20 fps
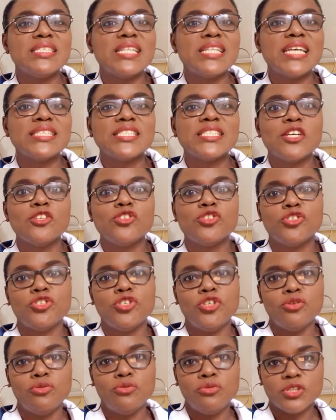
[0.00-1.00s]
let's say,
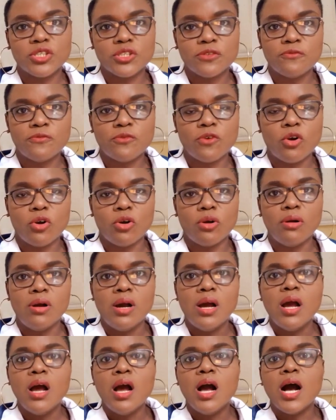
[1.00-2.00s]
shoes
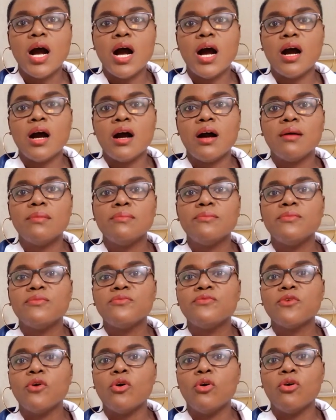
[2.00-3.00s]
for um,
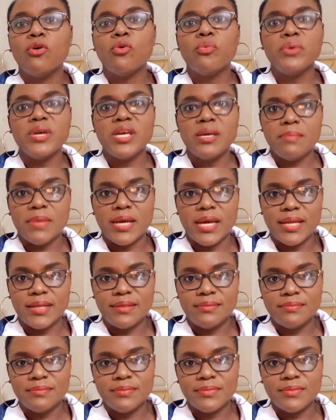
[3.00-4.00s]
for women.
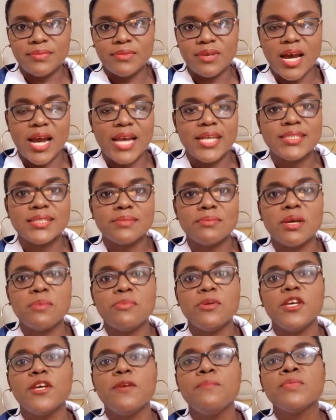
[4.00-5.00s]
Right,
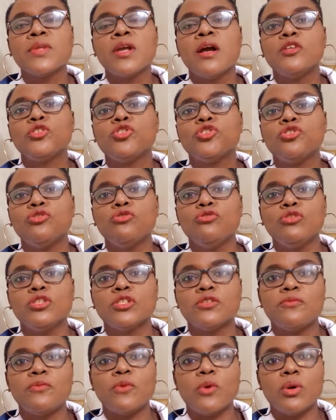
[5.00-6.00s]
maybe
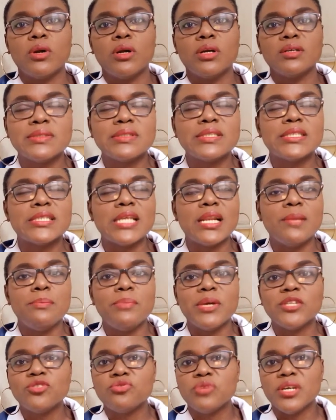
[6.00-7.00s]
shoes for
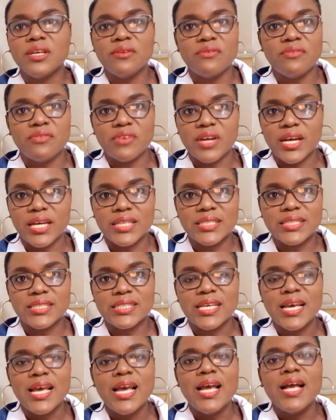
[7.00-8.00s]
celebratory events,
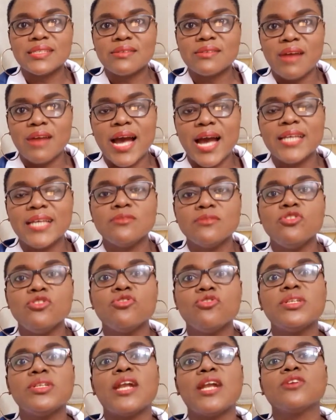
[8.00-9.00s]
right? You
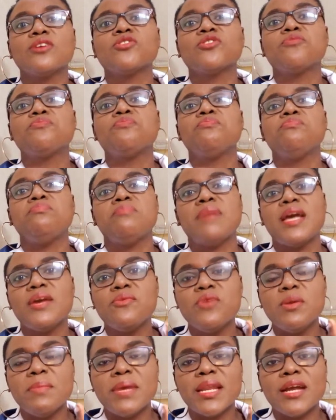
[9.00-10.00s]
know, a lot of
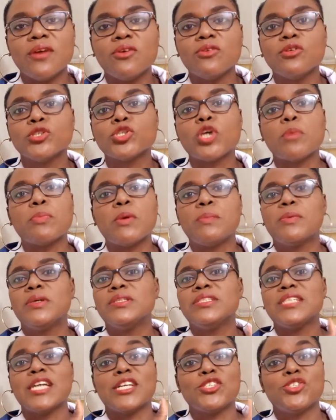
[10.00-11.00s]
men, women are going to top up
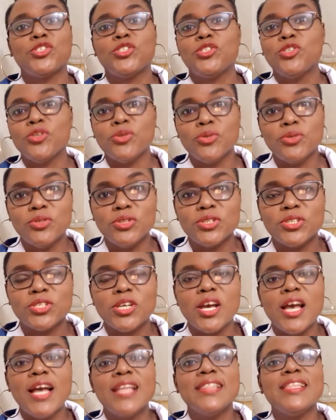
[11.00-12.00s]
on their shoes.
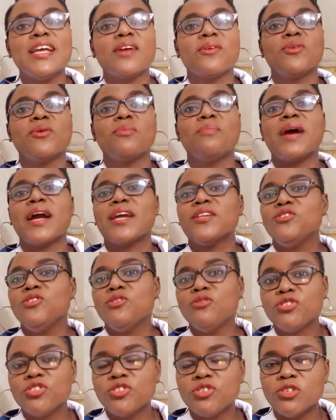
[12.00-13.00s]
They're going to buy
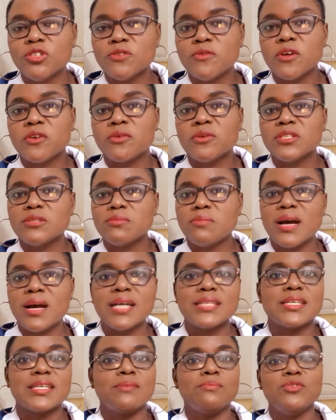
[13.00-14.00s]
new shoes for
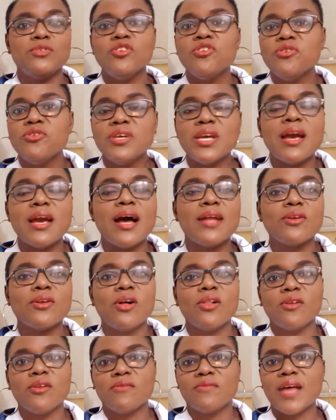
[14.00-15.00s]
Christmas and New Year and
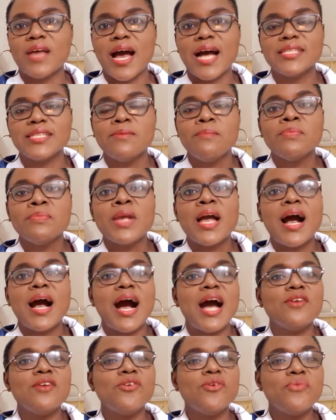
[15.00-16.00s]
all of that.
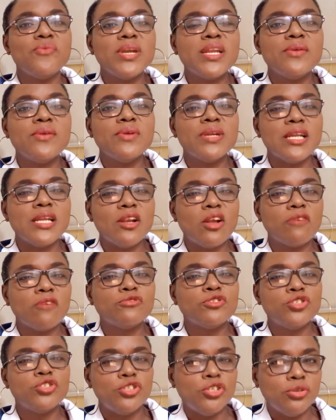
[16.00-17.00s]
And you really, really
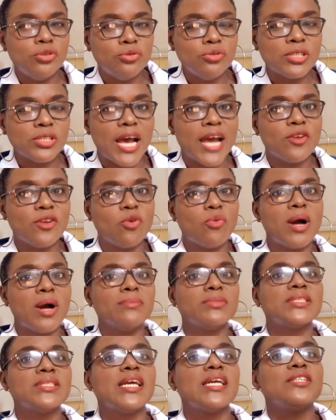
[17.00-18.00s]
love shoes. I know what
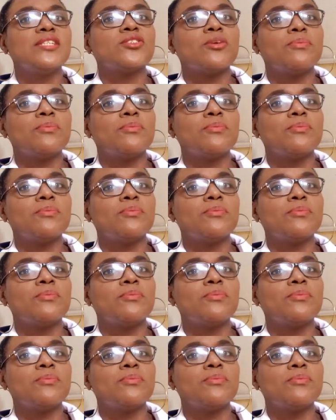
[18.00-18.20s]
I'm saying,